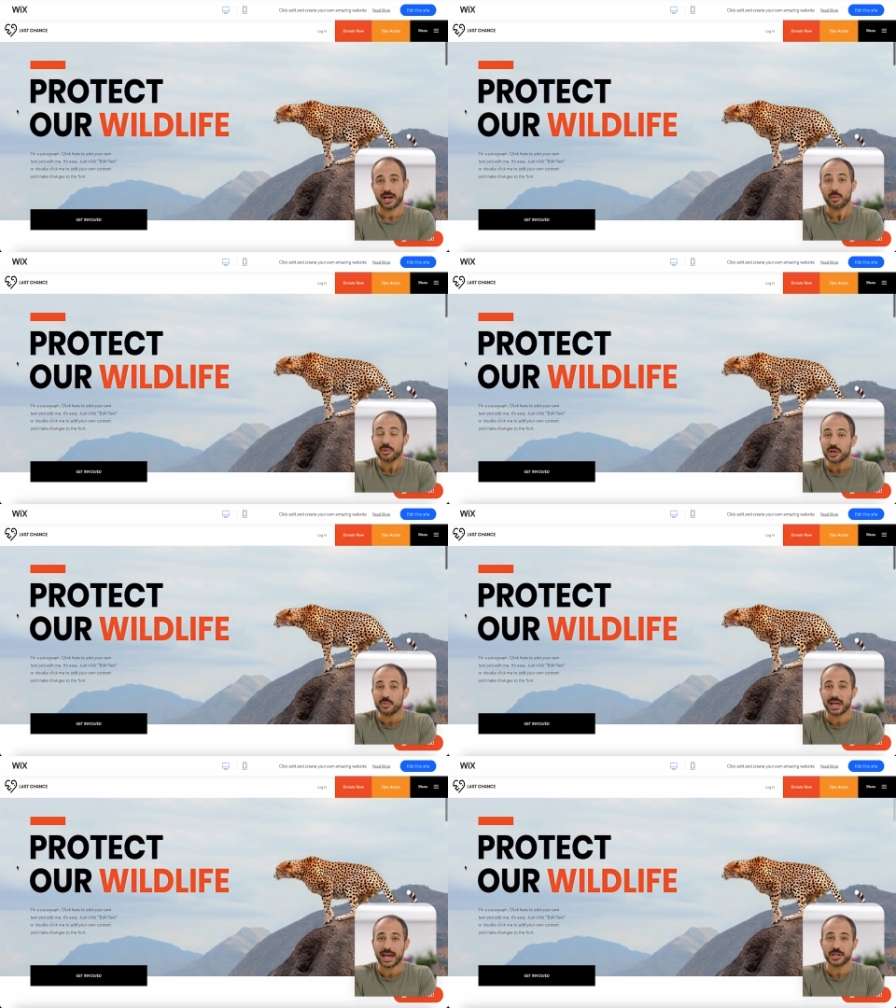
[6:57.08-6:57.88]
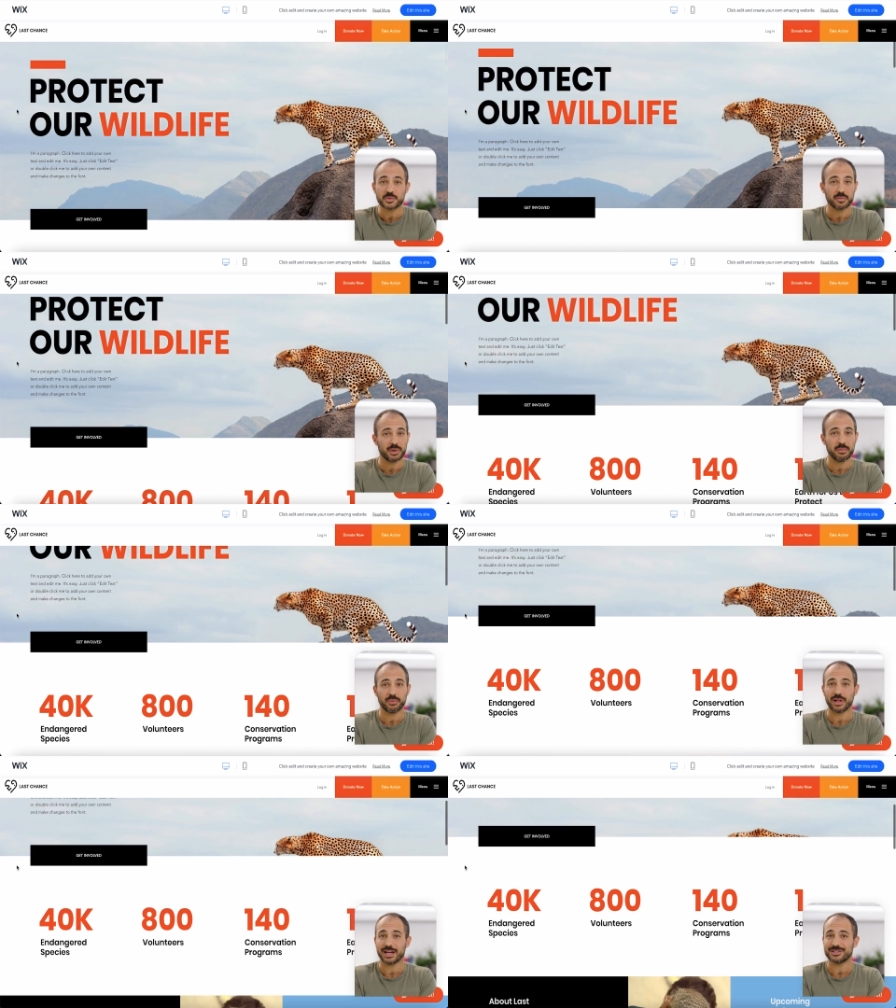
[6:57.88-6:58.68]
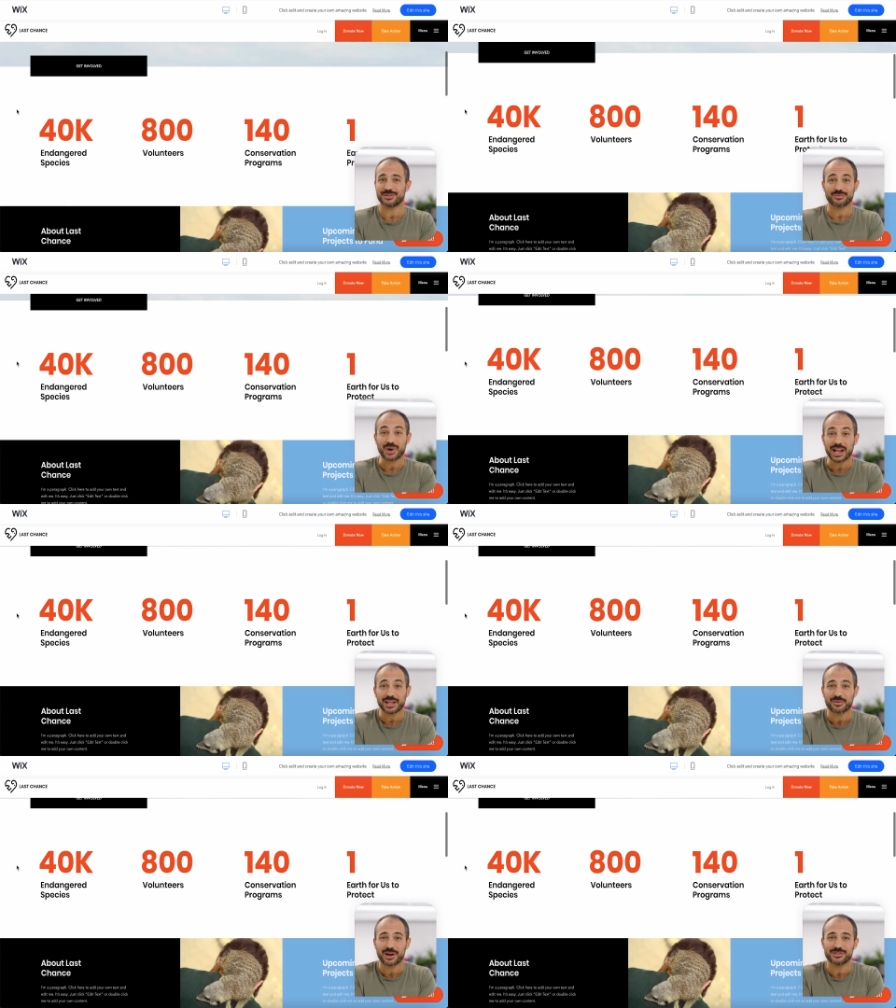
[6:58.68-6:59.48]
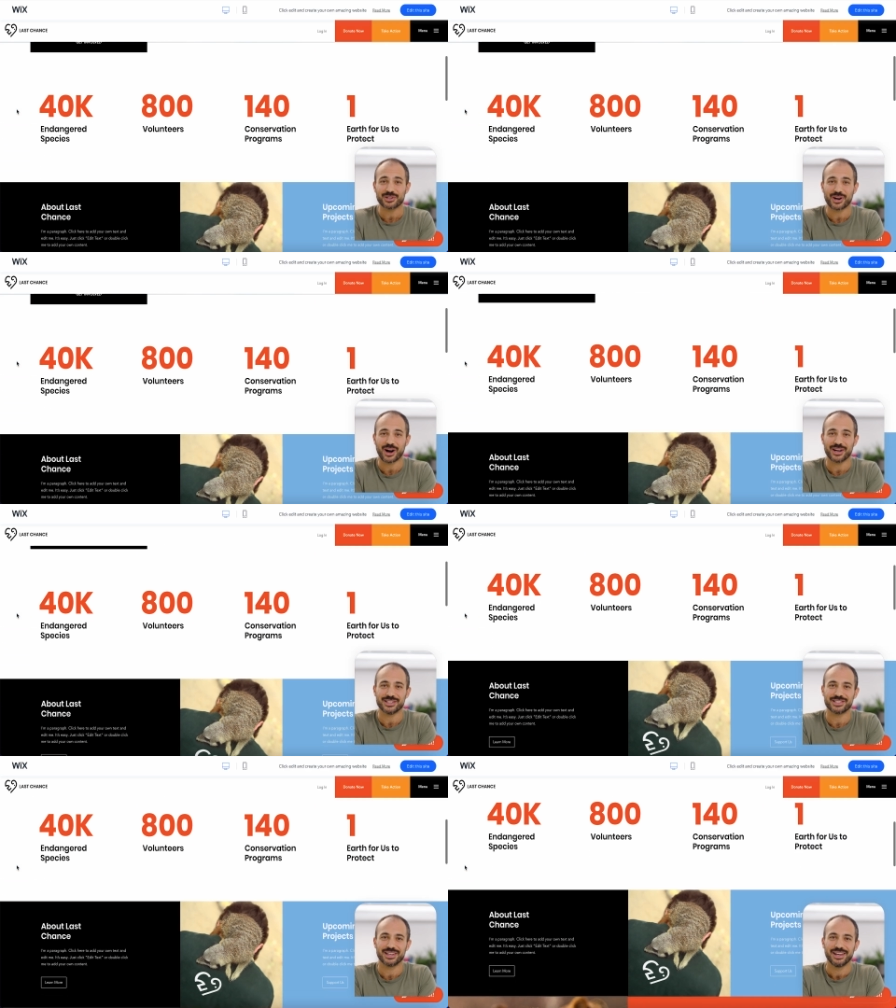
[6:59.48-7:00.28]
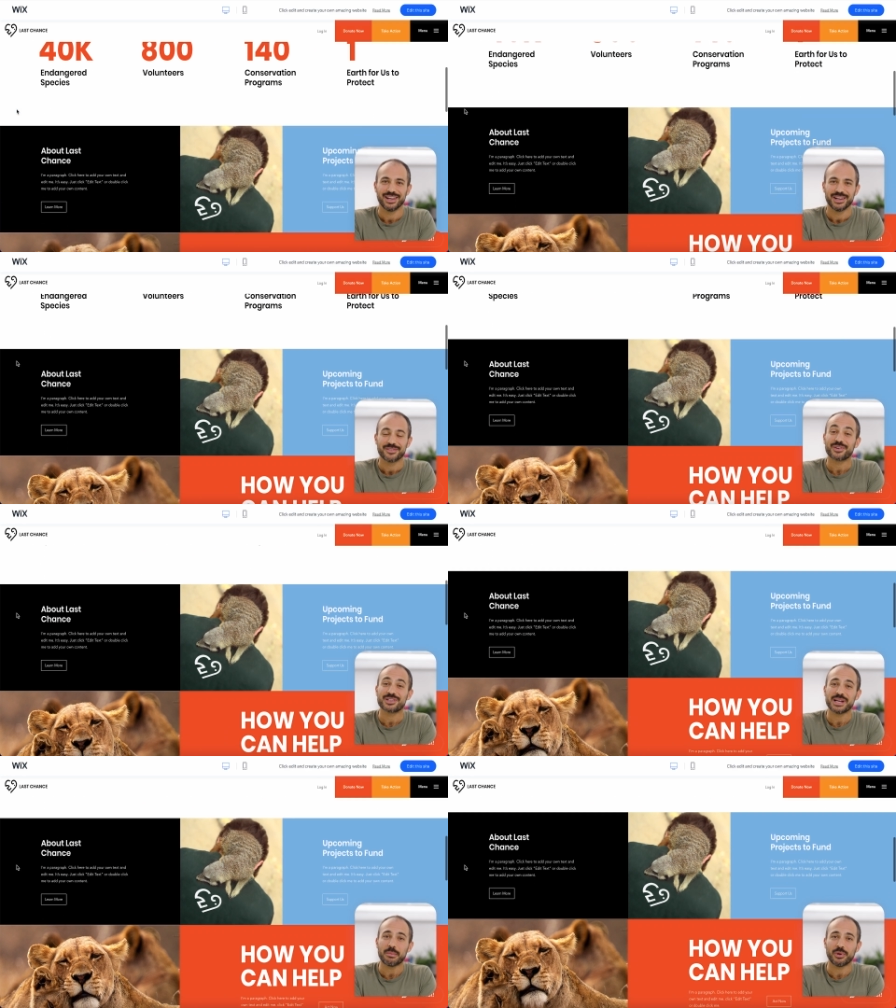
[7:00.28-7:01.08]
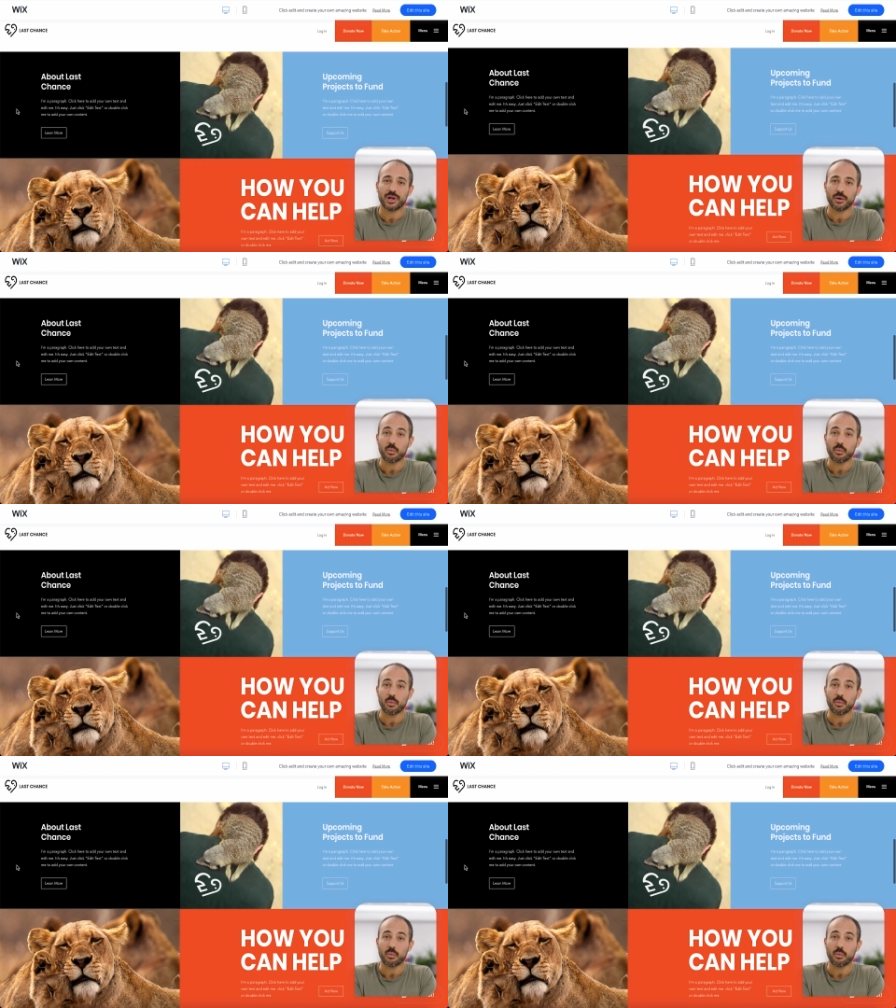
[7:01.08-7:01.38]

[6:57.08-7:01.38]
helping you engage with people and rally around your cause. For example, a